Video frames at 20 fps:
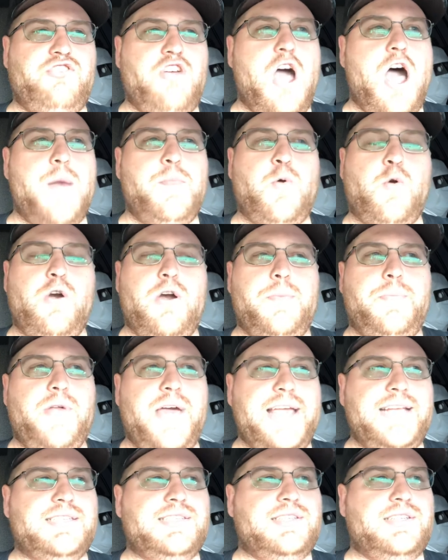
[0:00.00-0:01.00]
job or a
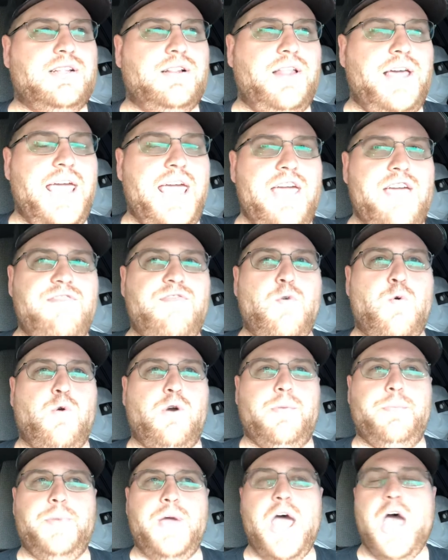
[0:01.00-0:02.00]
place to live
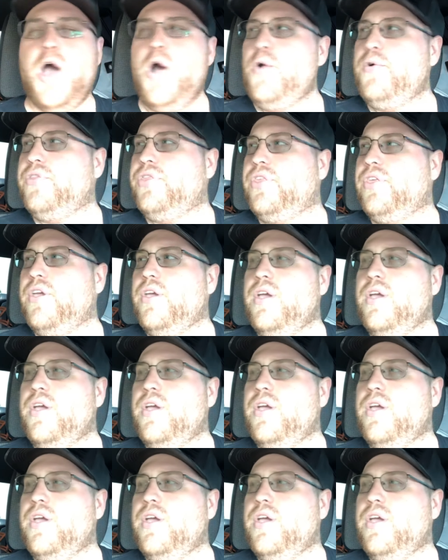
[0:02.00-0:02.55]
or both.